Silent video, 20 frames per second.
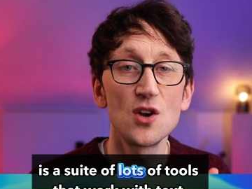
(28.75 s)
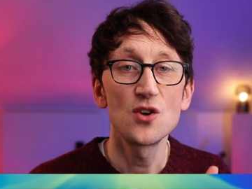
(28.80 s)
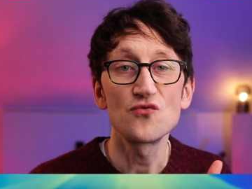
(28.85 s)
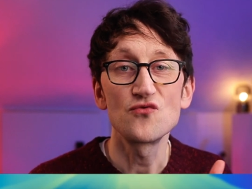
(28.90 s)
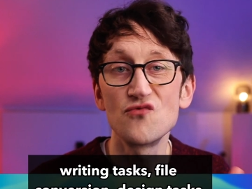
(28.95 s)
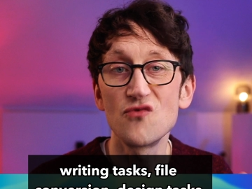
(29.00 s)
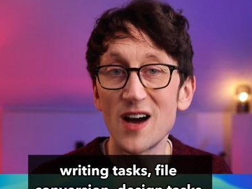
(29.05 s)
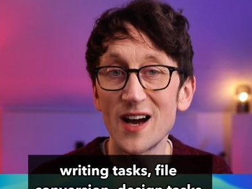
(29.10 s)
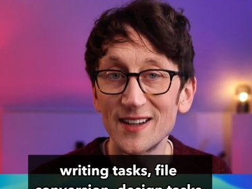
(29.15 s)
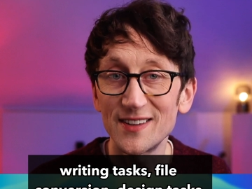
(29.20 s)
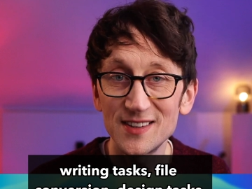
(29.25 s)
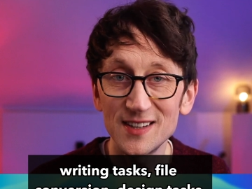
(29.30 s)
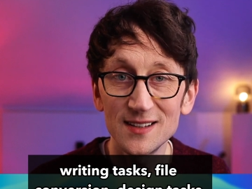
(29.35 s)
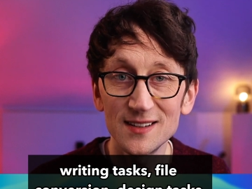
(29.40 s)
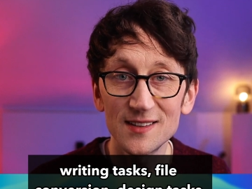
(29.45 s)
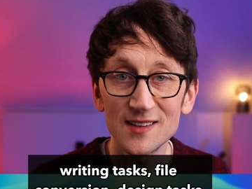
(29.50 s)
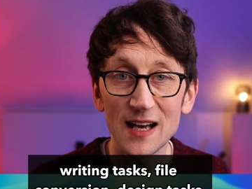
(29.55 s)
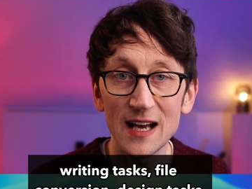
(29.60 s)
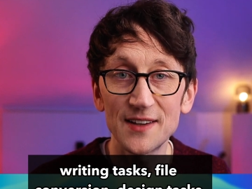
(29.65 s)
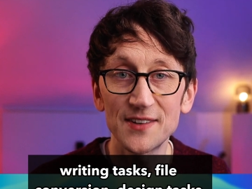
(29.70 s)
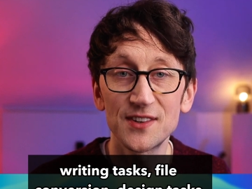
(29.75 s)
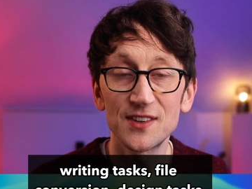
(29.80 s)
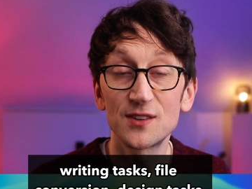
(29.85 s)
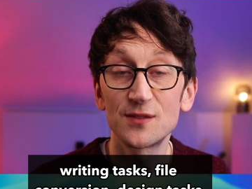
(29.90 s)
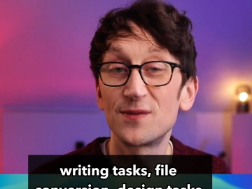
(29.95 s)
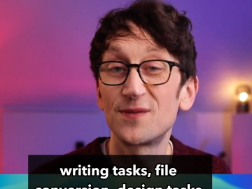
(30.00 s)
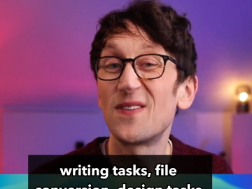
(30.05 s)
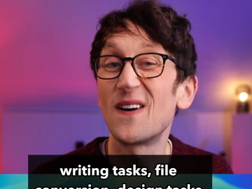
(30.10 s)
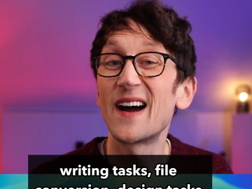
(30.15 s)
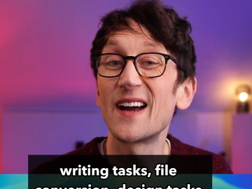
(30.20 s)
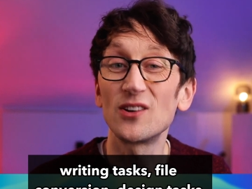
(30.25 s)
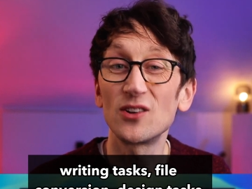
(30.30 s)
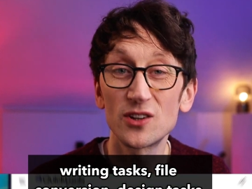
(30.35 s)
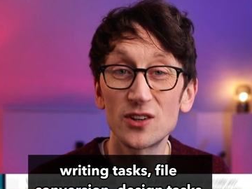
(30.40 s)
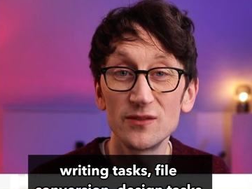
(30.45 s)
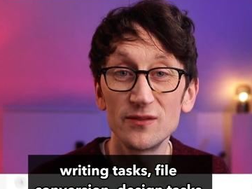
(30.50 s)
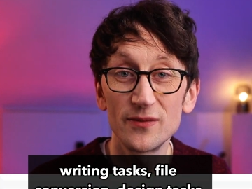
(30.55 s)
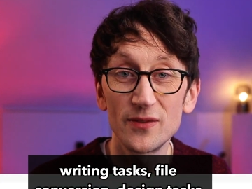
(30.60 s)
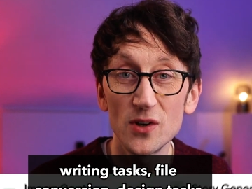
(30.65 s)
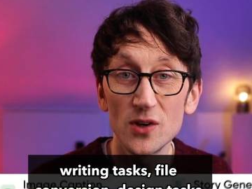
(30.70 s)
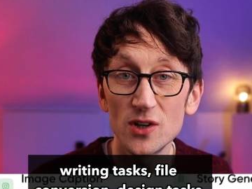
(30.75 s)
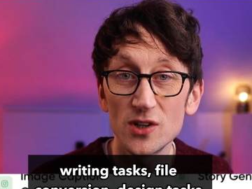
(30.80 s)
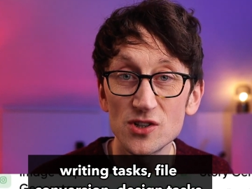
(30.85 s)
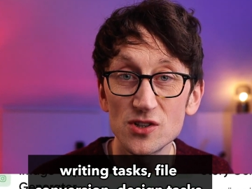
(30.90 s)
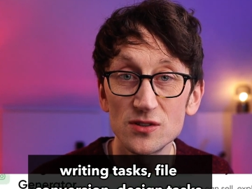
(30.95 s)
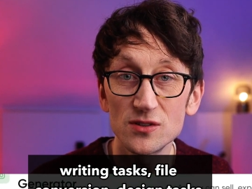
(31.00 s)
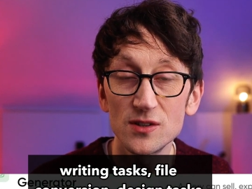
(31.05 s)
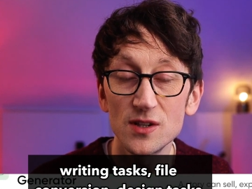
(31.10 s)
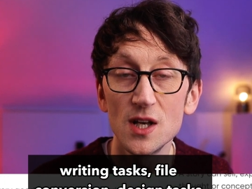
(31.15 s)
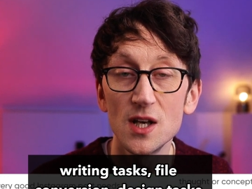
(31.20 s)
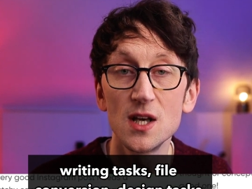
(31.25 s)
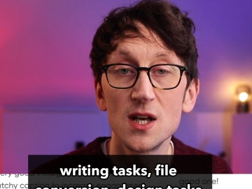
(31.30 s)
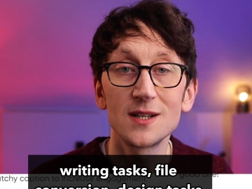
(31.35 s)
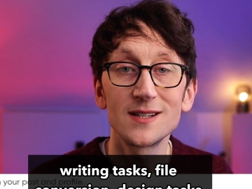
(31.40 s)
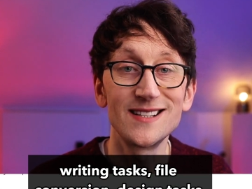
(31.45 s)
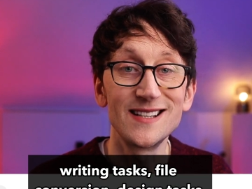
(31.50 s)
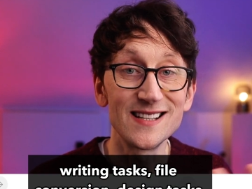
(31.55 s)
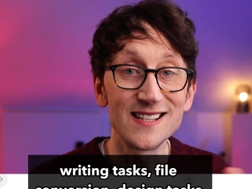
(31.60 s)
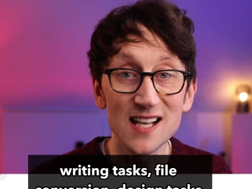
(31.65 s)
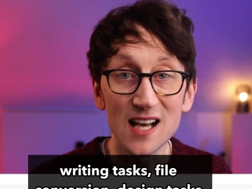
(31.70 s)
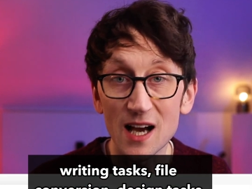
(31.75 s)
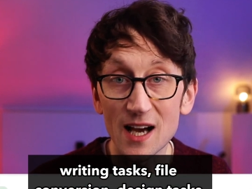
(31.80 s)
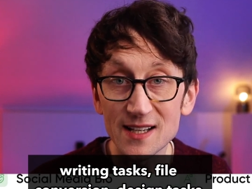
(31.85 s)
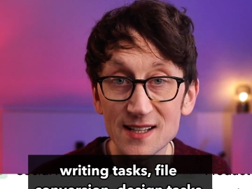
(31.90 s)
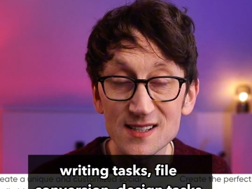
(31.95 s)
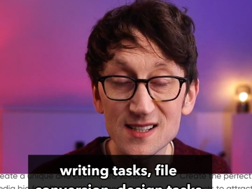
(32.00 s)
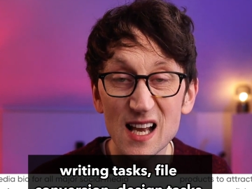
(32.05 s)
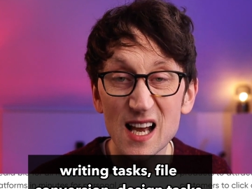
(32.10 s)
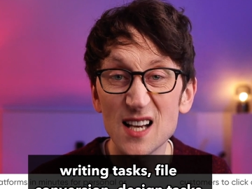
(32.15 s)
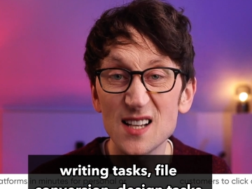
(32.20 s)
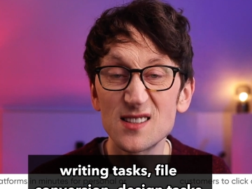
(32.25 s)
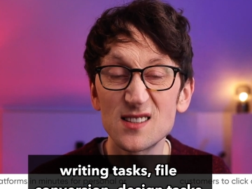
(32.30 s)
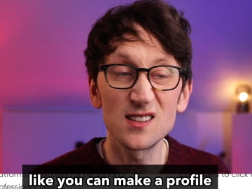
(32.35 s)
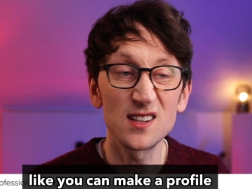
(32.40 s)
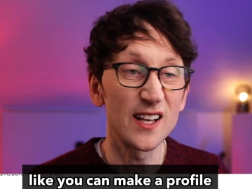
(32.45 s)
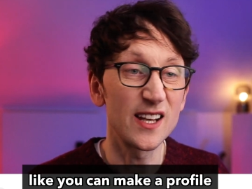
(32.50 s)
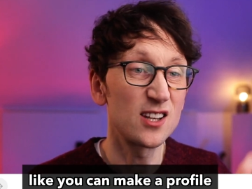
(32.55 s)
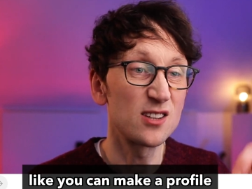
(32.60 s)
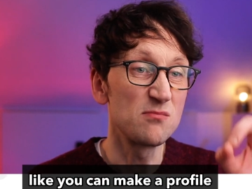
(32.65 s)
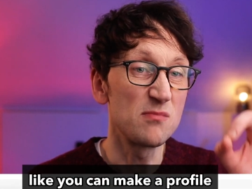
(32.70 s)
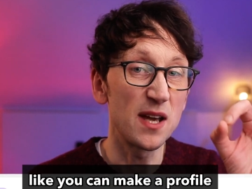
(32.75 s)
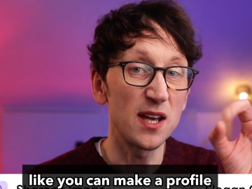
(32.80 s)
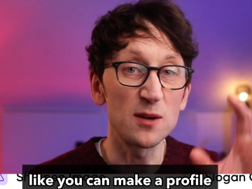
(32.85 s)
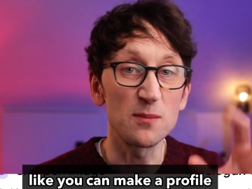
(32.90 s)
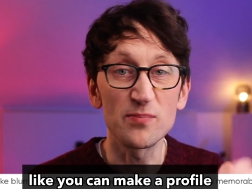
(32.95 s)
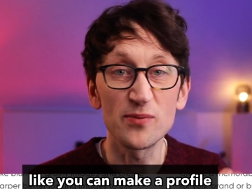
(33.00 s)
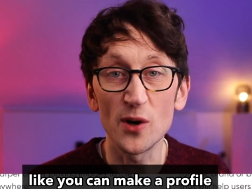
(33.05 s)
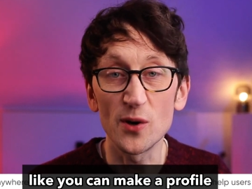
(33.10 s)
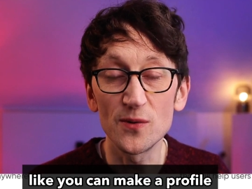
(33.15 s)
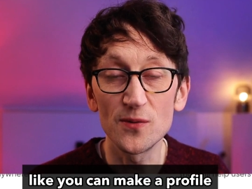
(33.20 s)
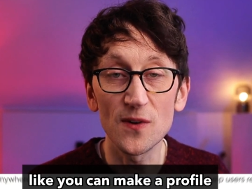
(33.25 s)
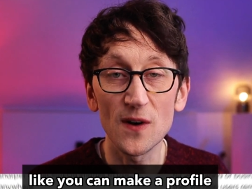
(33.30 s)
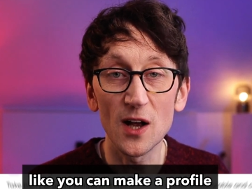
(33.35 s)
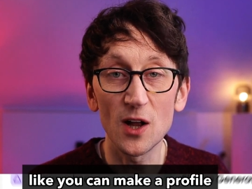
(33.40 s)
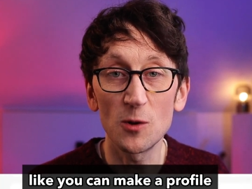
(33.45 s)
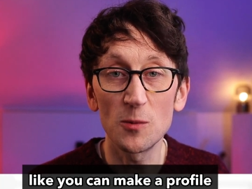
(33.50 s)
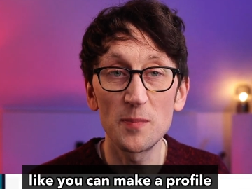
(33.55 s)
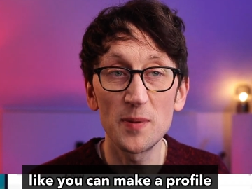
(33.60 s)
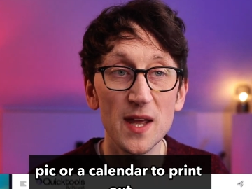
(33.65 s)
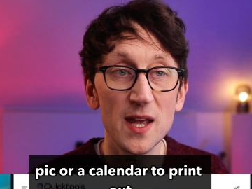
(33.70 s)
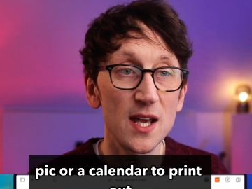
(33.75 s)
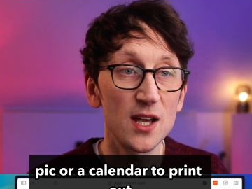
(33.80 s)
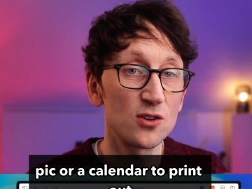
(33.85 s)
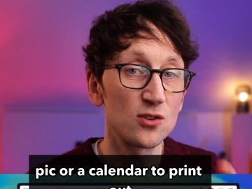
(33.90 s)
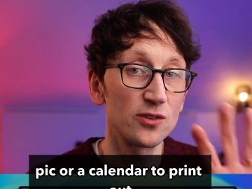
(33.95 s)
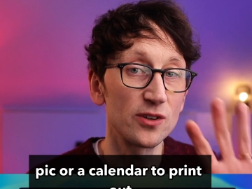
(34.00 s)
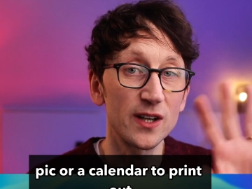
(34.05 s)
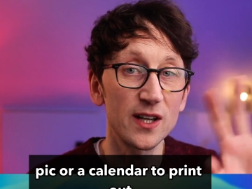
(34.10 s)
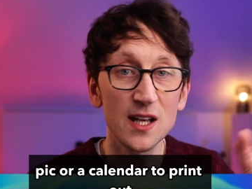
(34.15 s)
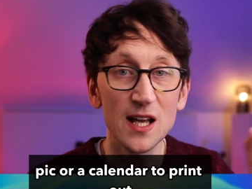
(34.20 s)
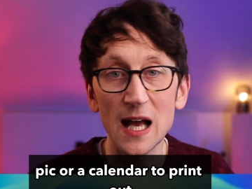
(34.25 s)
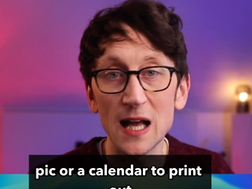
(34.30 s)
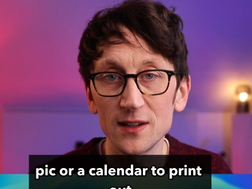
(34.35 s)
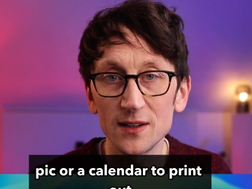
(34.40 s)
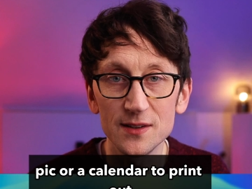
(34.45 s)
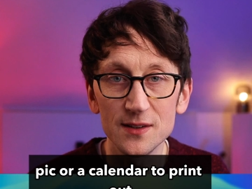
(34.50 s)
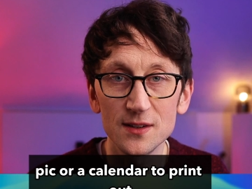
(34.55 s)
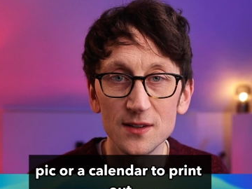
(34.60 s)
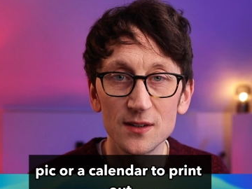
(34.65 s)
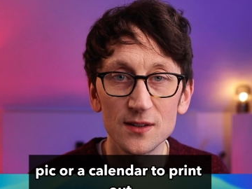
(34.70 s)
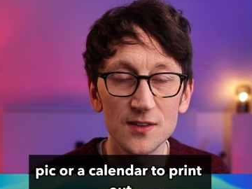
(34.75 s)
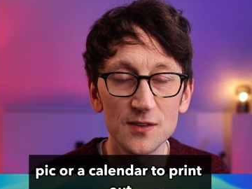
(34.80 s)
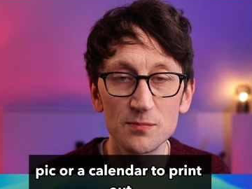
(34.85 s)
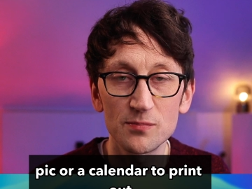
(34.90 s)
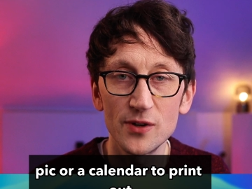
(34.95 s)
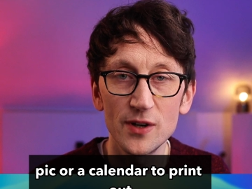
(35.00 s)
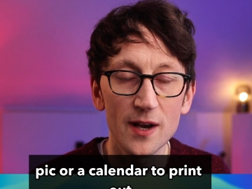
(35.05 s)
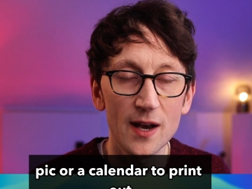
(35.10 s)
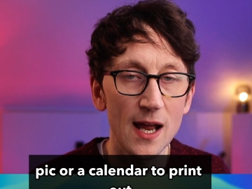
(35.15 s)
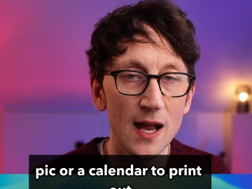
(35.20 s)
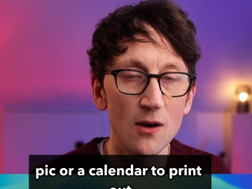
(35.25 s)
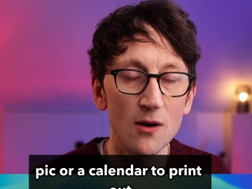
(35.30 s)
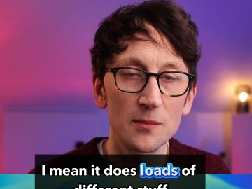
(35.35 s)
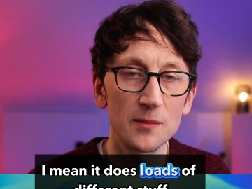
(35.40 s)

writing tasks, file conversion, design tasks, like you can make a profile pic or a calendar to print out.